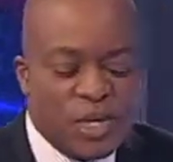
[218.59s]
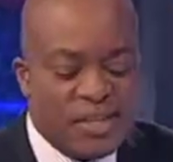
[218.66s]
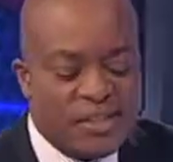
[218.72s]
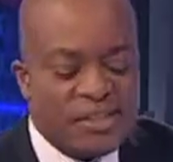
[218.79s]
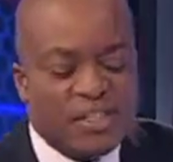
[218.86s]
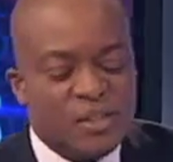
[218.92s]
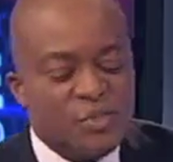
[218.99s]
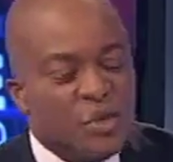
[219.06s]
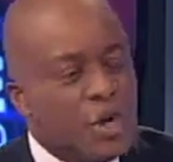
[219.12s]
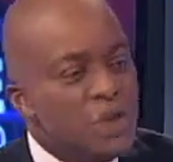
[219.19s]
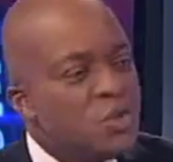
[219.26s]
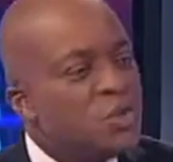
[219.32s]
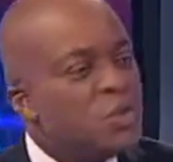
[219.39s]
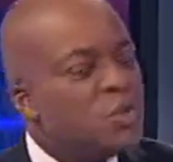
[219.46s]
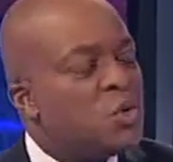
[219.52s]
Is that why
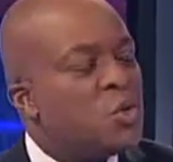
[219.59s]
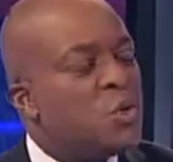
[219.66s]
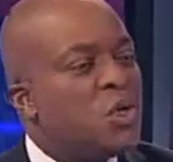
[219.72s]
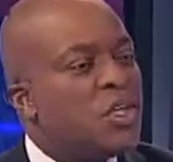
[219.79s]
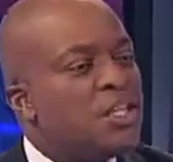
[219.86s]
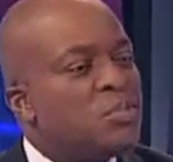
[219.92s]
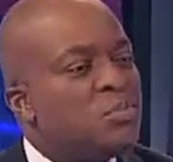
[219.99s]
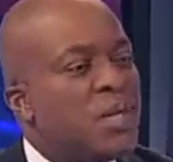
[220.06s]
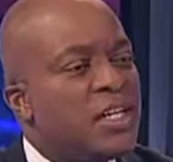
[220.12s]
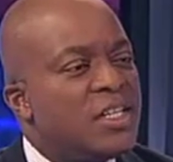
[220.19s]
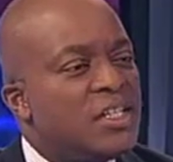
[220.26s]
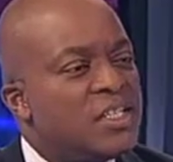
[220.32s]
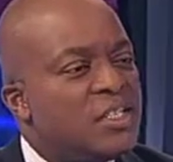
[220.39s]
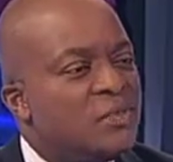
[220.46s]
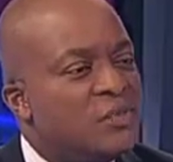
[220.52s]
we saw a
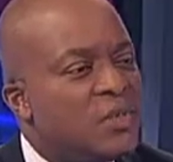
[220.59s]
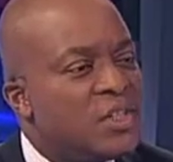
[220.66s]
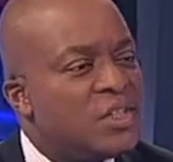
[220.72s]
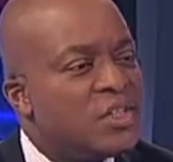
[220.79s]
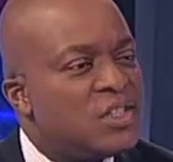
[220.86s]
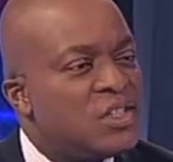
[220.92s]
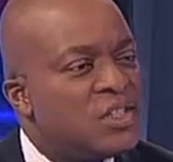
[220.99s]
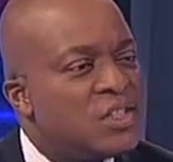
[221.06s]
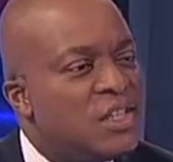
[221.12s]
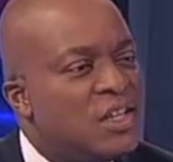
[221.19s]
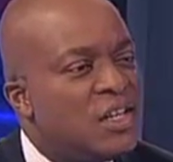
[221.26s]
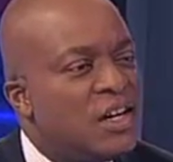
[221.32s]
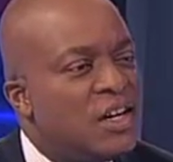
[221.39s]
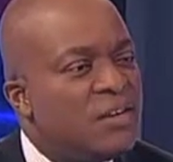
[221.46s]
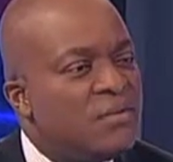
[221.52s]
spike in infections,
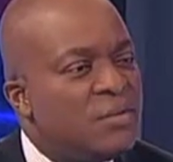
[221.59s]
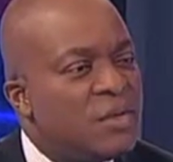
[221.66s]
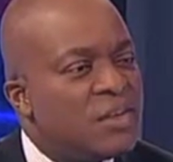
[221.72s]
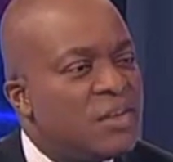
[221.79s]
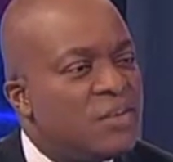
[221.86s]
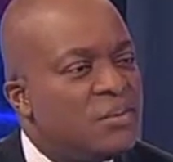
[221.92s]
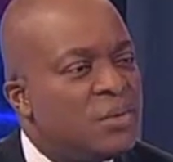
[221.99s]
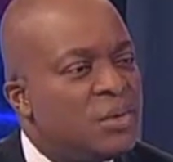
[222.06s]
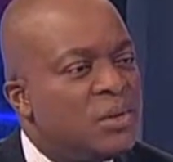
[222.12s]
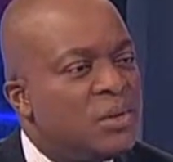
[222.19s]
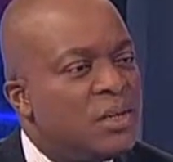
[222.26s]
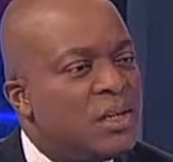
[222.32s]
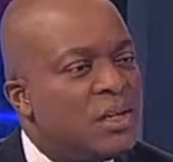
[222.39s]
for example?